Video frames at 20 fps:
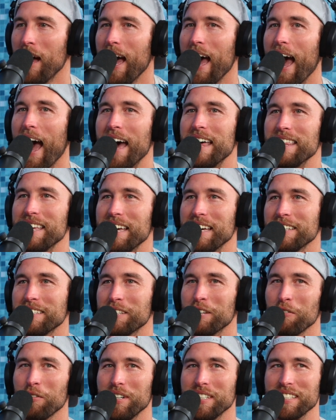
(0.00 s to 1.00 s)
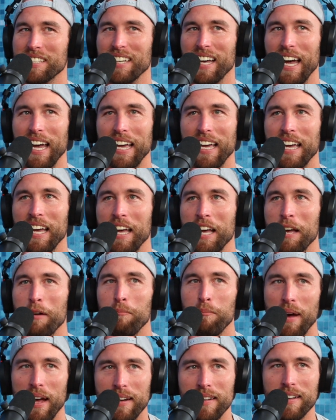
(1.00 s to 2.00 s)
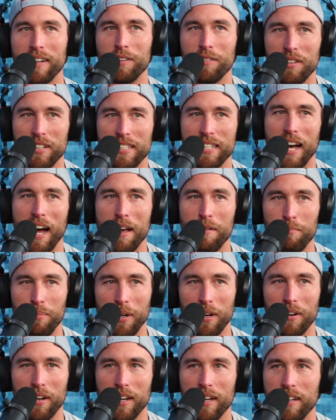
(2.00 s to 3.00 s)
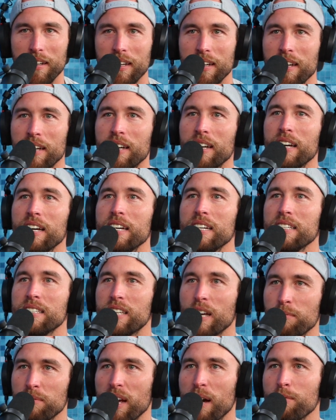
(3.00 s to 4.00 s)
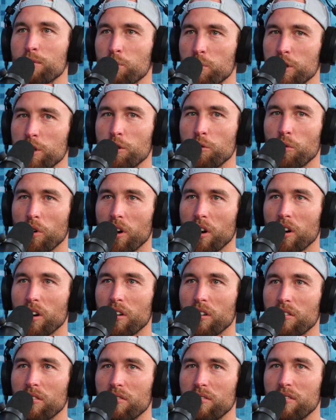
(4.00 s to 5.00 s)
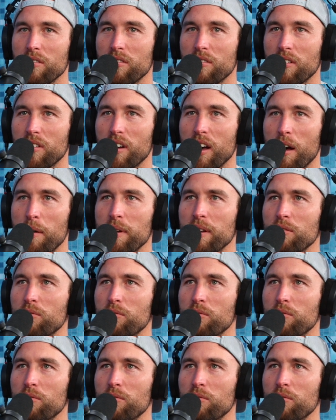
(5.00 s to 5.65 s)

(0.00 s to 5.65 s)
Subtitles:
knew. And the answer was like, depending on the time period, sometimes when you were, bar